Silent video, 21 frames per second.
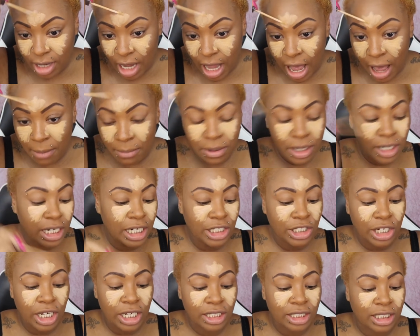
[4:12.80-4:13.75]
I'm gonna
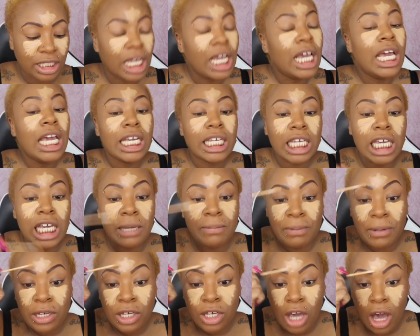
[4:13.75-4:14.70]
just
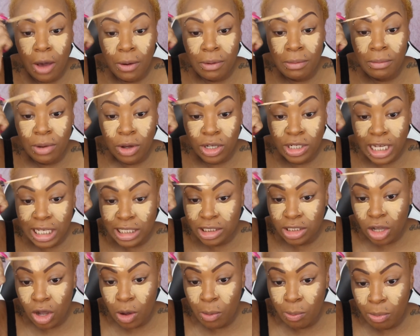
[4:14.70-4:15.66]
keep it going because that's
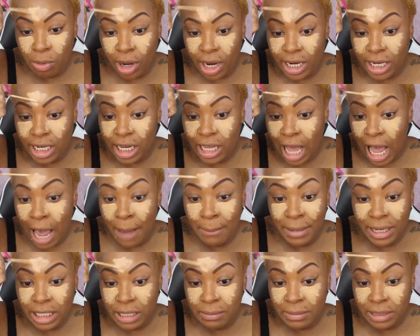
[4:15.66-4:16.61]
the whole point. I
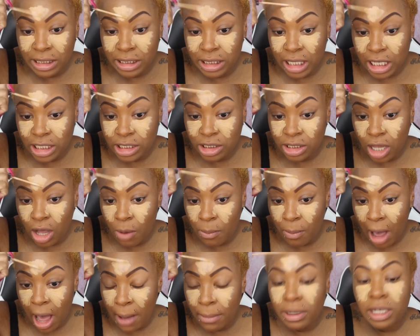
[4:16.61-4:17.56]
made a mistake, so
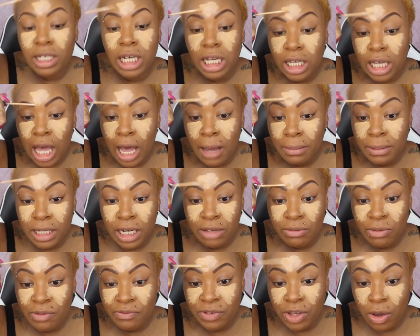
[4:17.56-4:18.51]
but I'm gonna I'm
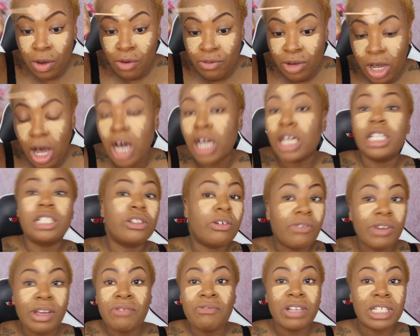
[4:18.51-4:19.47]
gonna review it regardless
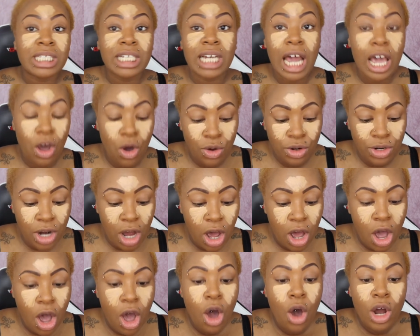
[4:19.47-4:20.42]
of it if it's light or
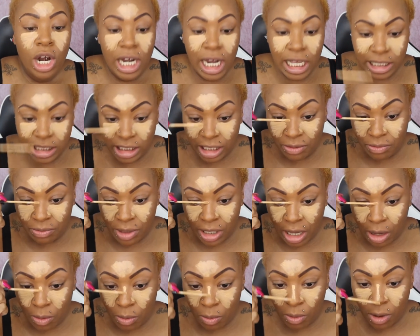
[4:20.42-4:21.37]
not. Let's see if we
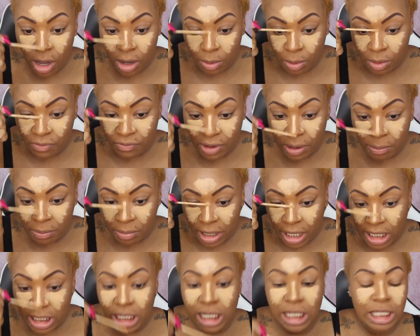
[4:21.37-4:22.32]
can work with it
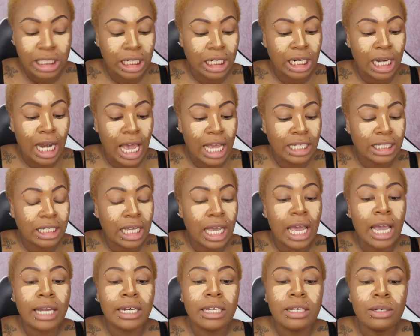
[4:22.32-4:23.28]
being this light
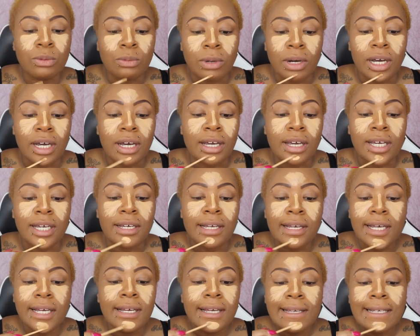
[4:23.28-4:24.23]
anyway.
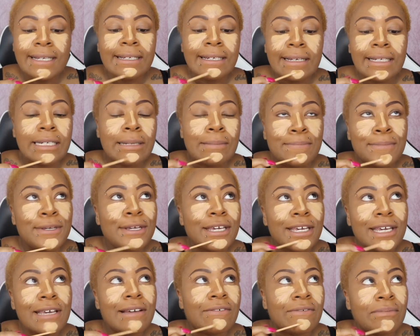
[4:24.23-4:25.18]
You know the
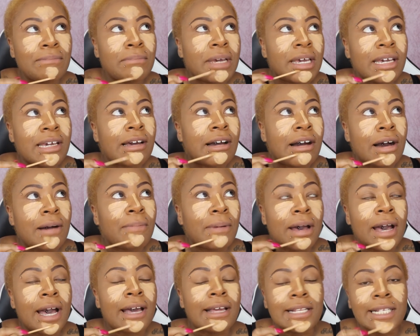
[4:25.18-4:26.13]
beauty of makeup,
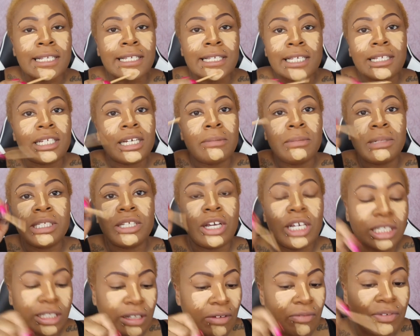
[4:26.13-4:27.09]
and let me
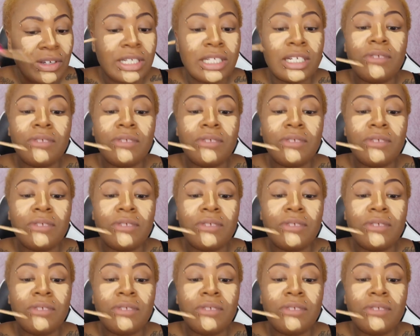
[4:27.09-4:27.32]
tell you something.